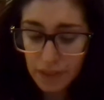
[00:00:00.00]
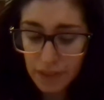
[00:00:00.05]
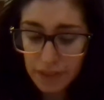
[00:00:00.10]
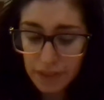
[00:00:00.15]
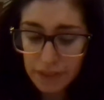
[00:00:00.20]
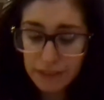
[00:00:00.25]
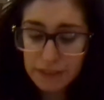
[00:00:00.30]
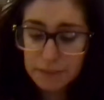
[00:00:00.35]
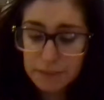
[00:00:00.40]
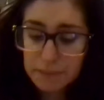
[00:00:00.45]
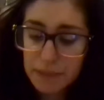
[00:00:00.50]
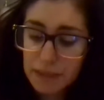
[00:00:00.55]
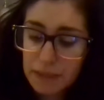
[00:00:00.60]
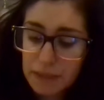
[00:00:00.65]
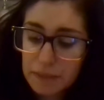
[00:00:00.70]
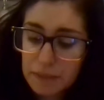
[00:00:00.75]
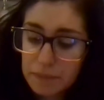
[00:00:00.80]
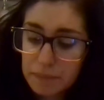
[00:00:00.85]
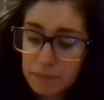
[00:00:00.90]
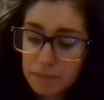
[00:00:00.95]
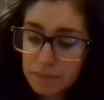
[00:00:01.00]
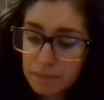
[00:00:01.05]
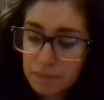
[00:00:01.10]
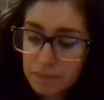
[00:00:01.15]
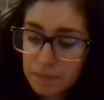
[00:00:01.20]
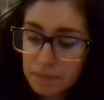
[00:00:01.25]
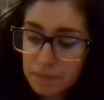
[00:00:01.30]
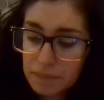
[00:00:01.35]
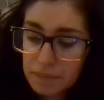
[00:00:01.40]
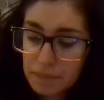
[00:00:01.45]
There's big.
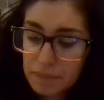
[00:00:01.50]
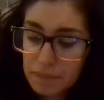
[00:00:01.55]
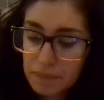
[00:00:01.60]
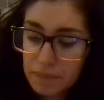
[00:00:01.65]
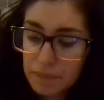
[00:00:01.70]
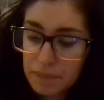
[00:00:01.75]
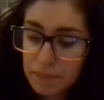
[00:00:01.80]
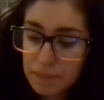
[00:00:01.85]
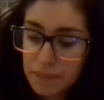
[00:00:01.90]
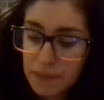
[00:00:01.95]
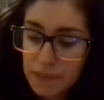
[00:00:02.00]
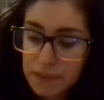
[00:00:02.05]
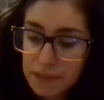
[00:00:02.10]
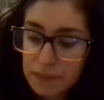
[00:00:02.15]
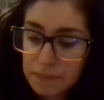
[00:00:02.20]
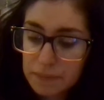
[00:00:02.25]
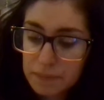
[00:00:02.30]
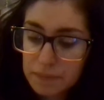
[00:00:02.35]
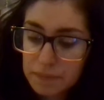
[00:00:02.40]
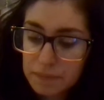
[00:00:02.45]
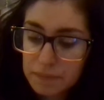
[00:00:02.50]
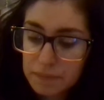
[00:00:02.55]
There's a